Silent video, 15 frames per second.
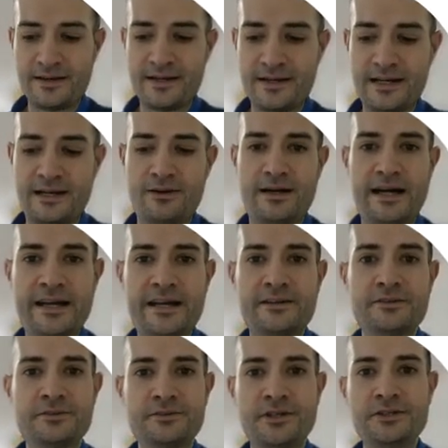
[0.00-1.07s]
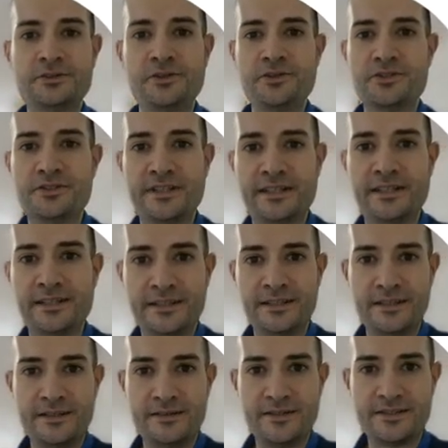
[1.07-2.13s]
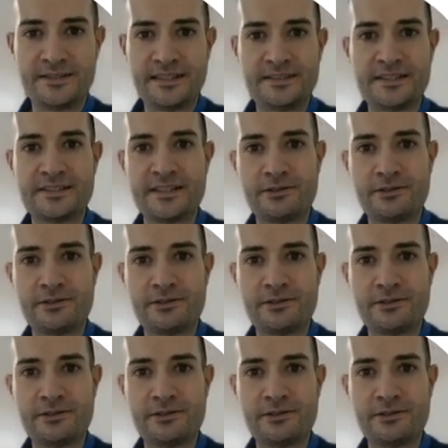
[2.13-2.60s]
Now I am going to use the statics